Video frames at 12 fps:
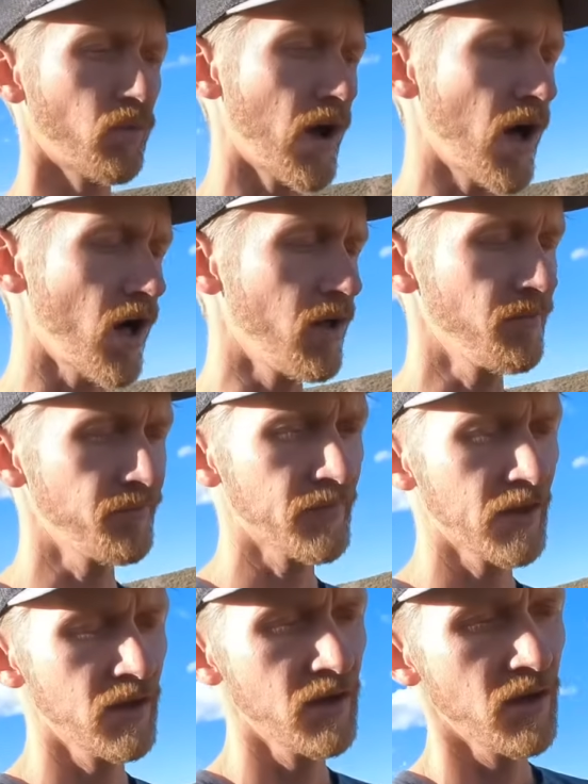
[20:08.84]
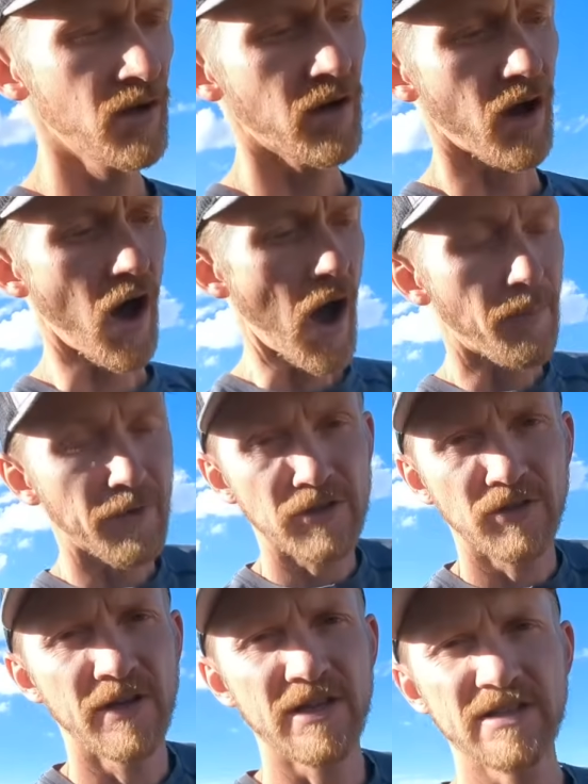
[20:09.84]
Well,
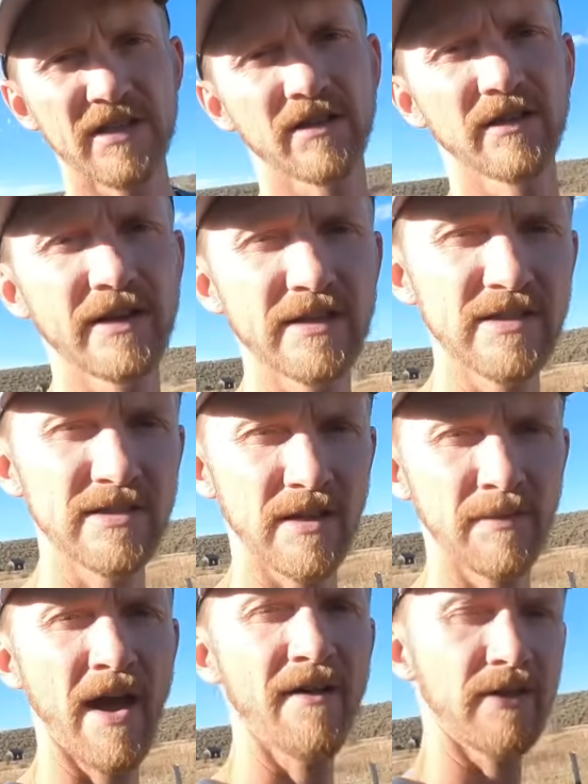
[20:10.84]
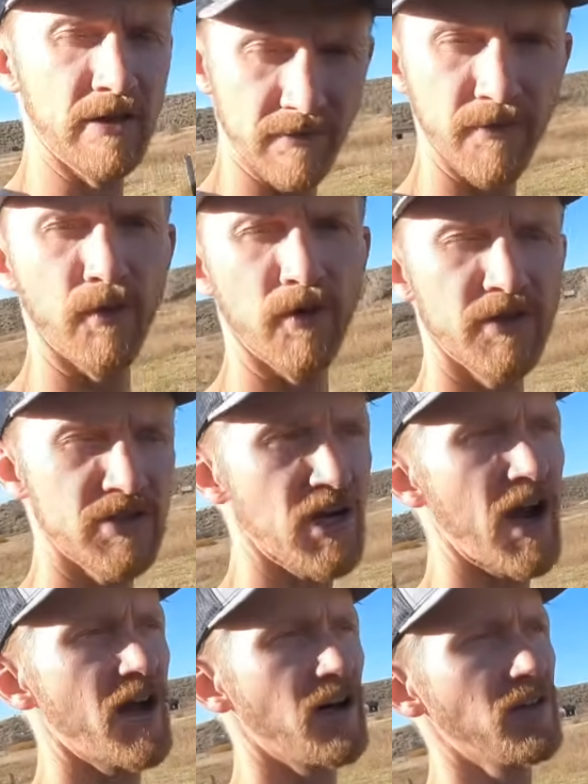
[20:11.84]
opportunistically, since I'm having a fourth
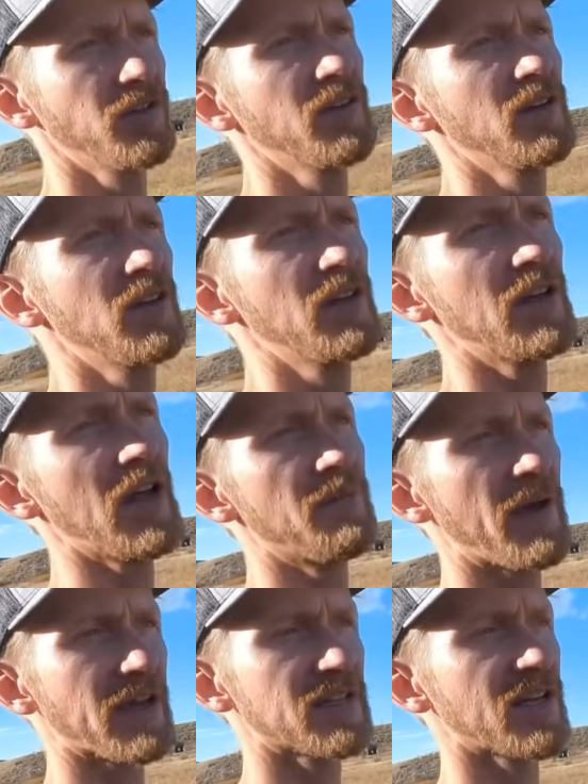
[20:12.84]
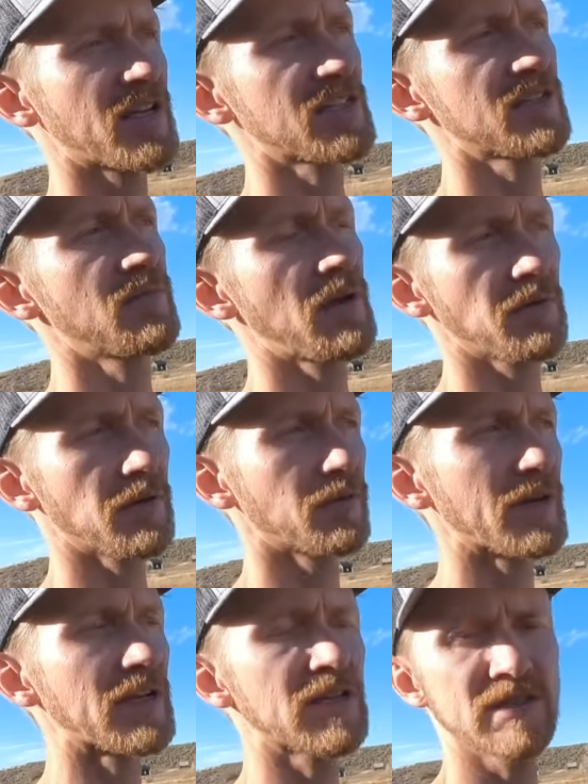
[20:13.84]
child, it makes sense to maybe
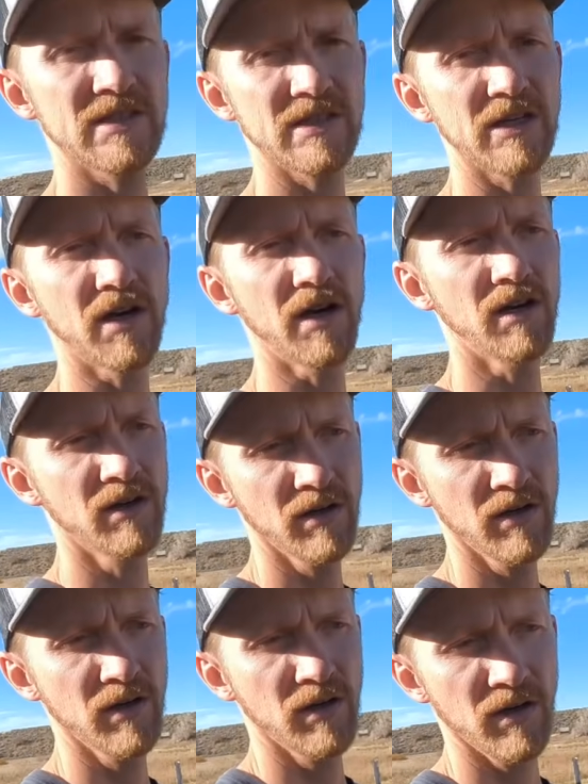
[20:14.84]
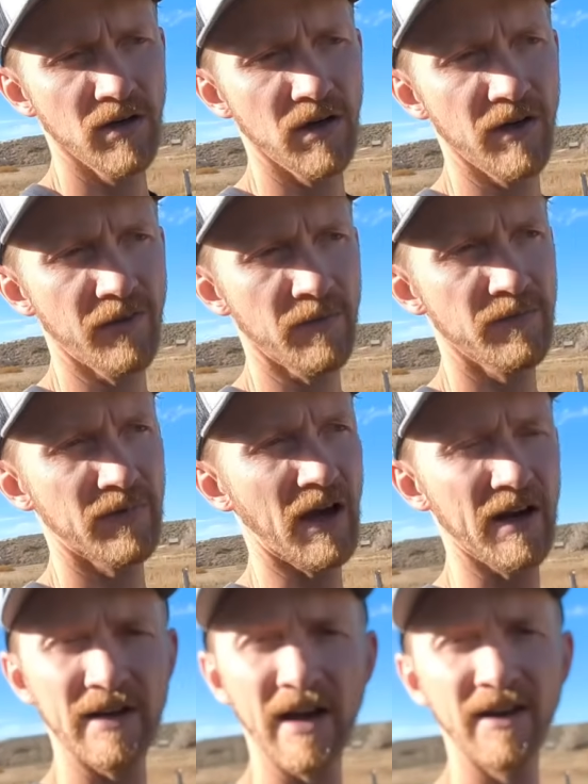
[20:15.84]
reconsider if I've
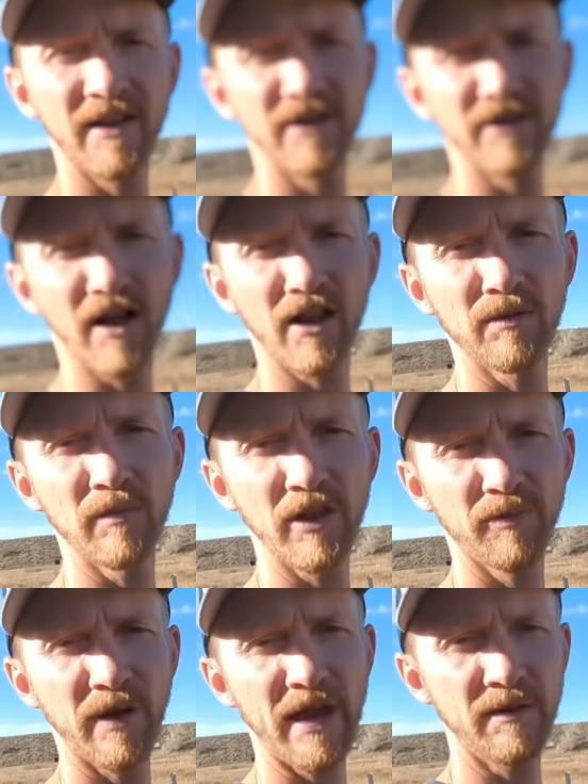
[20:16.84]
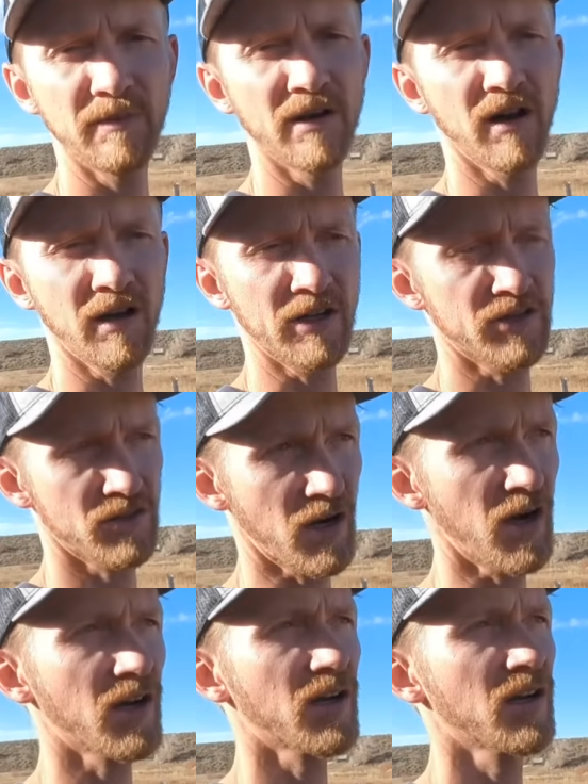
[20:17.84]
got a $900 a month payment on a
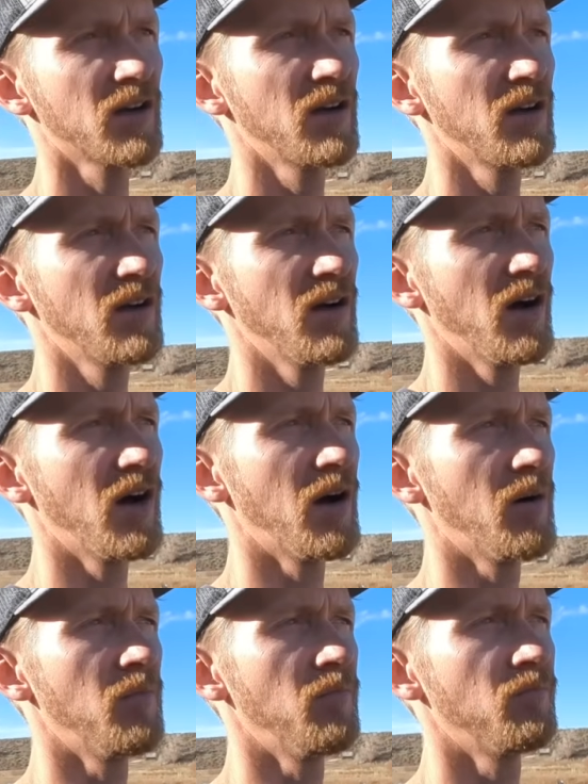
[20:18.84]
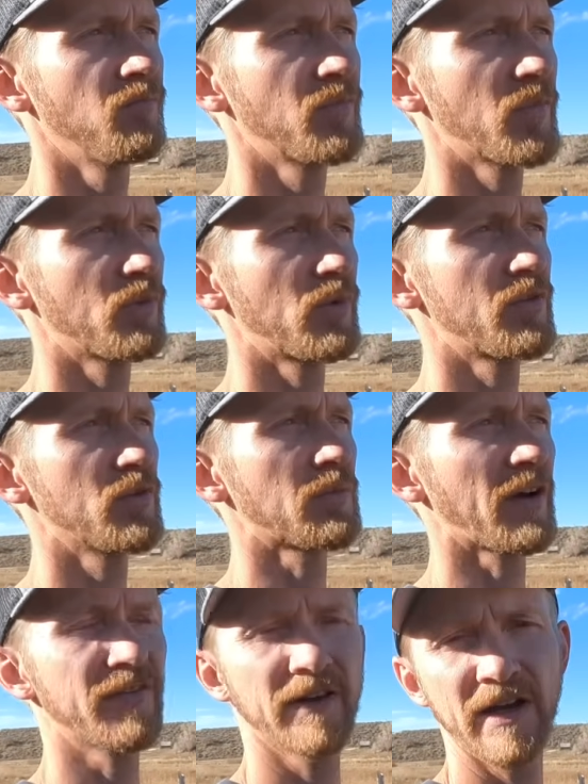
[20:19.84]
truck, reviewing
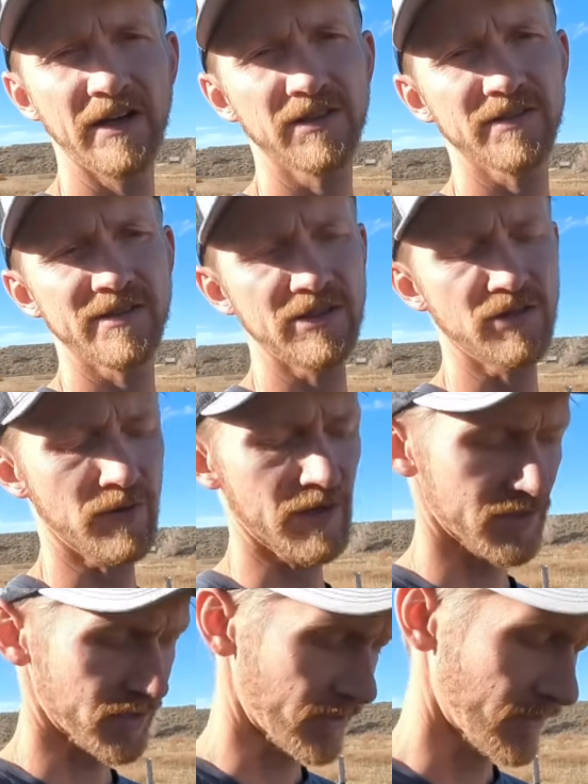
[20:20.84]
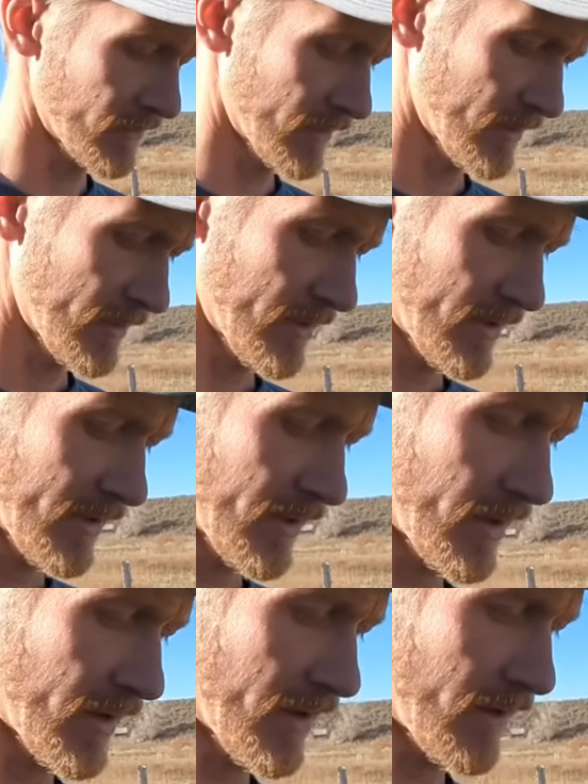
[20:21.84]
my financial situation.
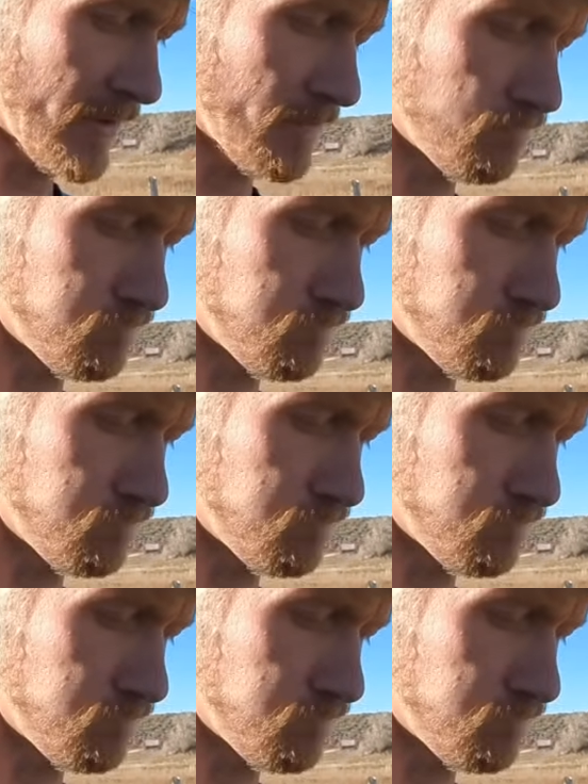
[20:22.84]
But